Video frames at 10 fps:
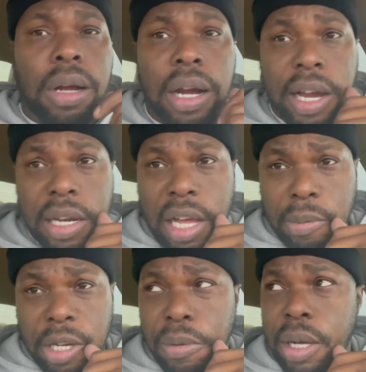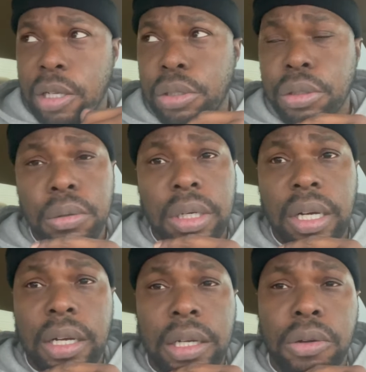All right, now I'm getting ready
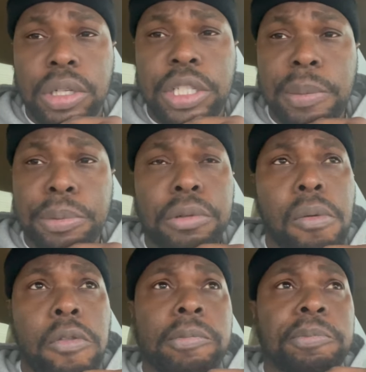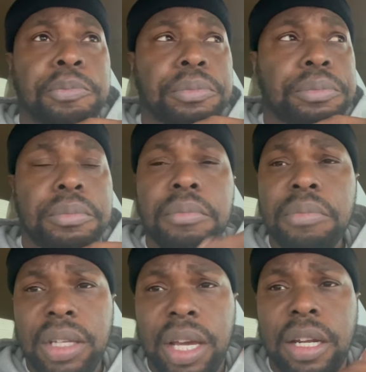to go to Temple
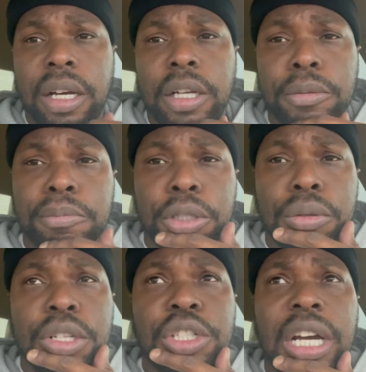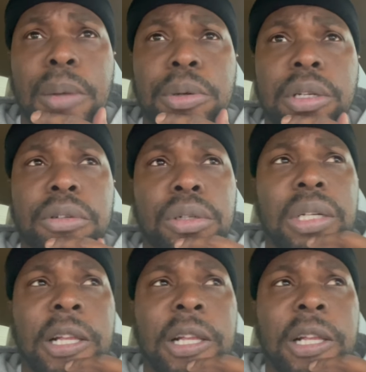and do this job interview.